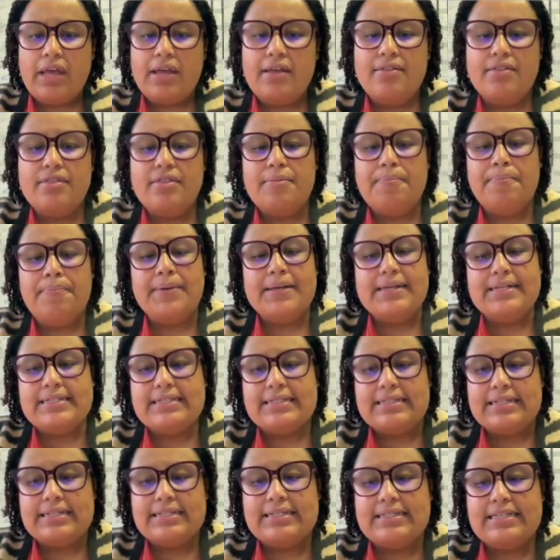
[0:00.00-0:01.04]
the
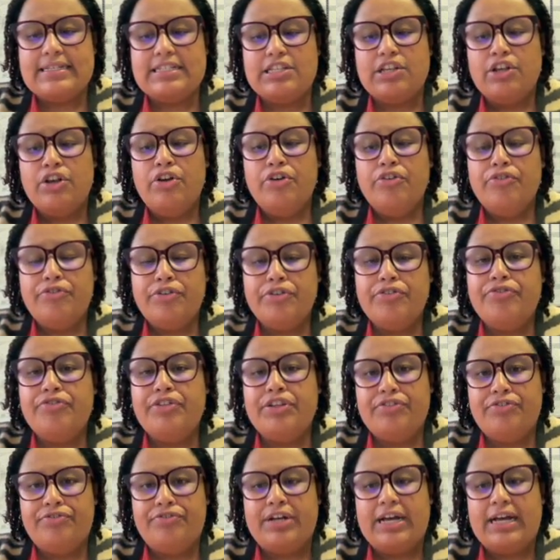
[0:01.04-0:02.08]
business, there's
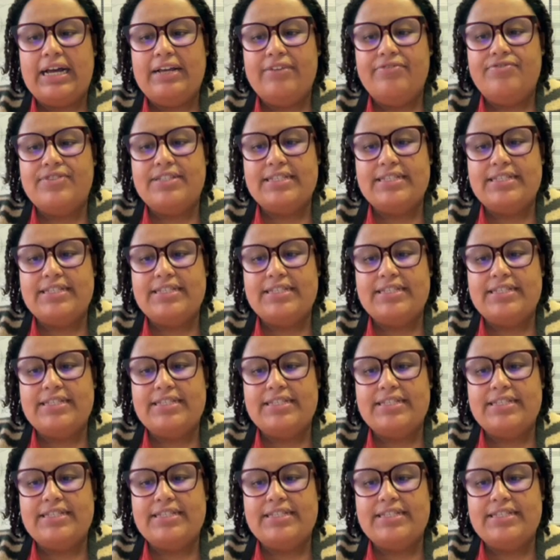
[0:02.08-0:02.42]
55